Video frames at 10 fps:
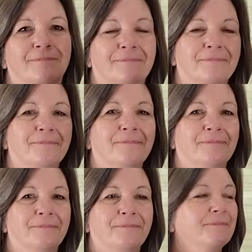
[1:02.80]

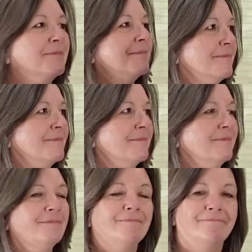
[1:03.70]

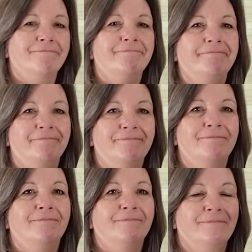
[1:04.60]

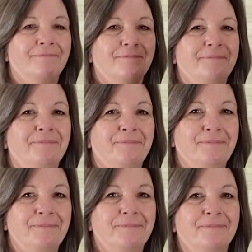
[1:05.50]

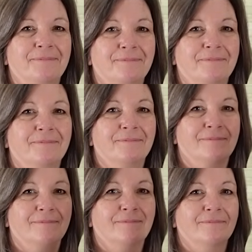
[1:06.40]

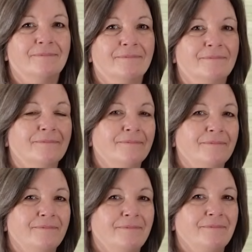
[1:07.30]

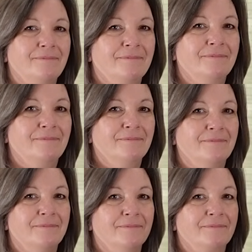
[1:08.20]

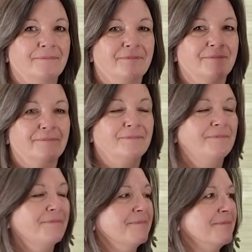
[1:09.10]

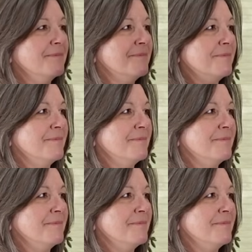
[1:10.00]
The person shown says nothing.